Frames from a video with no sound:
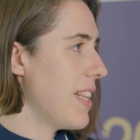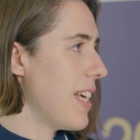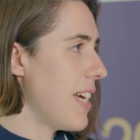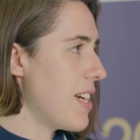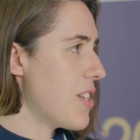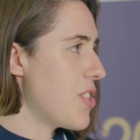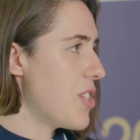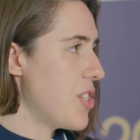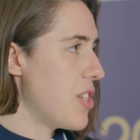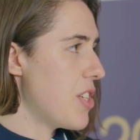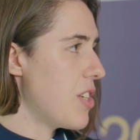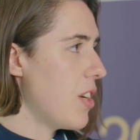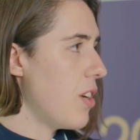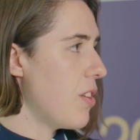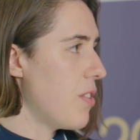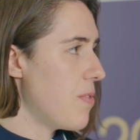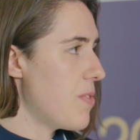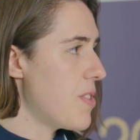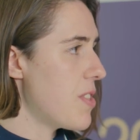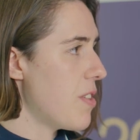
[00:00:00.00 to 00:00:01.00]
They actually did a
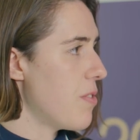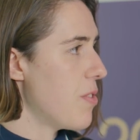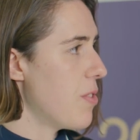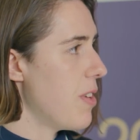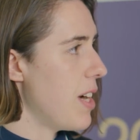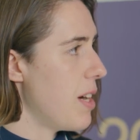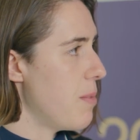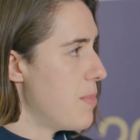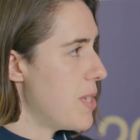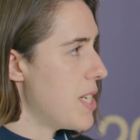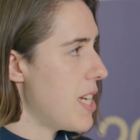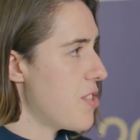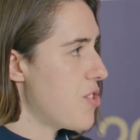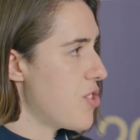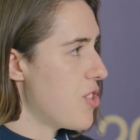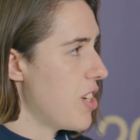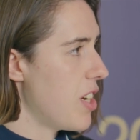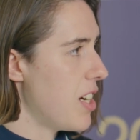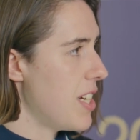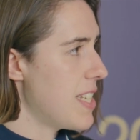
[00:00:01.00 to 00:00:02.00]
lot of stuff around
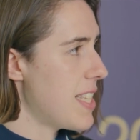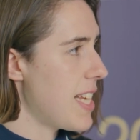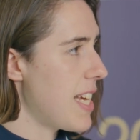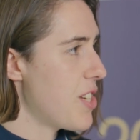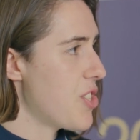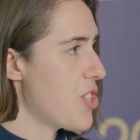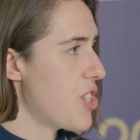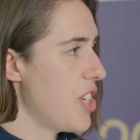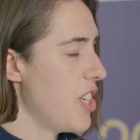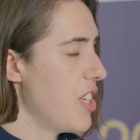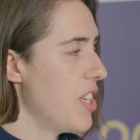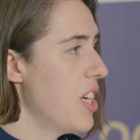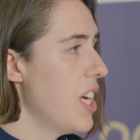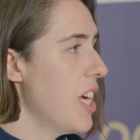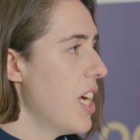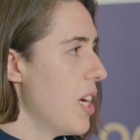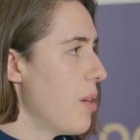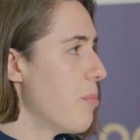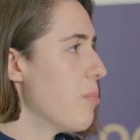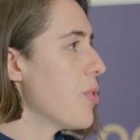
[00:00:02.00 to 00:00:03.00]
pedestrianisation,
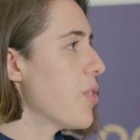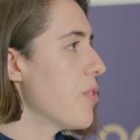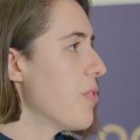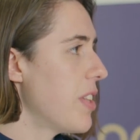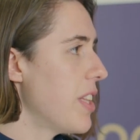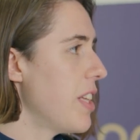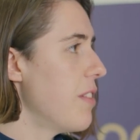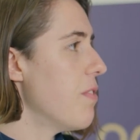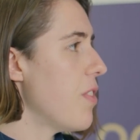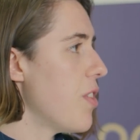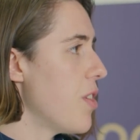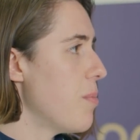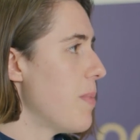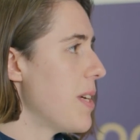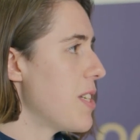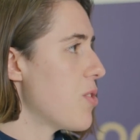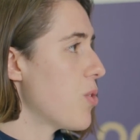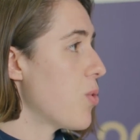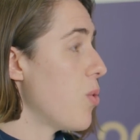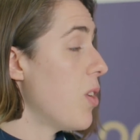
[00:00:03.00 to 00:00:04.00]
improving the
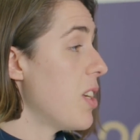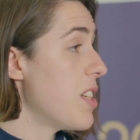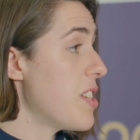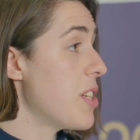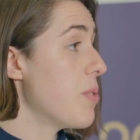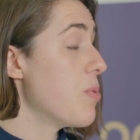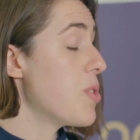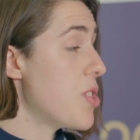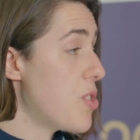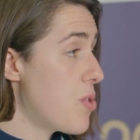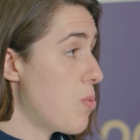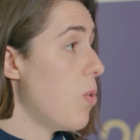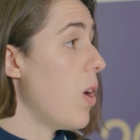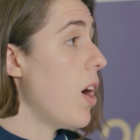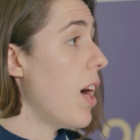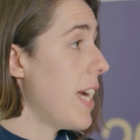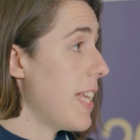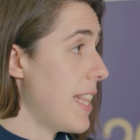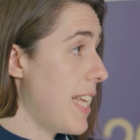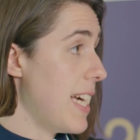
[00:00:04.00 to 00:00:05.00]
environmental quality, which is
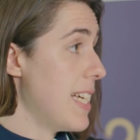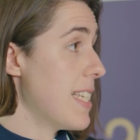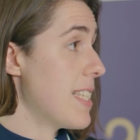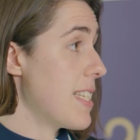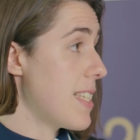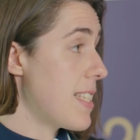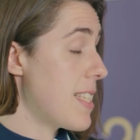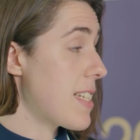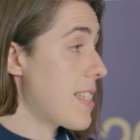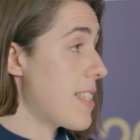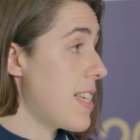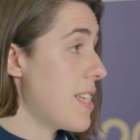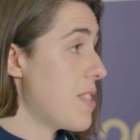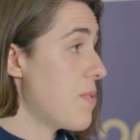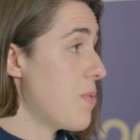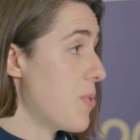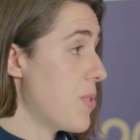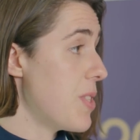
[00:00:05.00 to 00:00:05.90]
why that is a successful